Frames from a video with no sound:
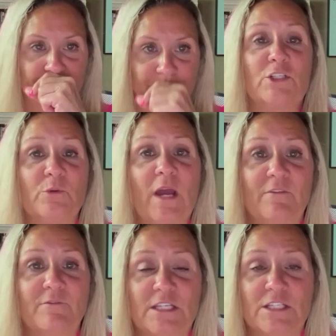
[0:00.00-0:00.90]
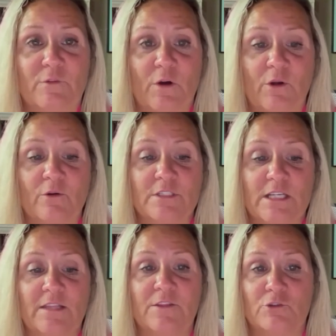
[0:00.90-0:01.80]
I do have these photos
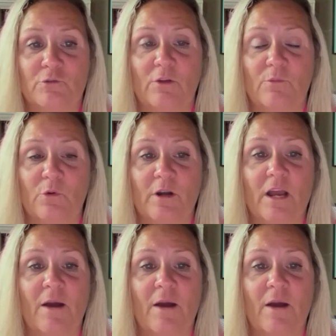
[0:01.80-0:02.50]
in the Trello board.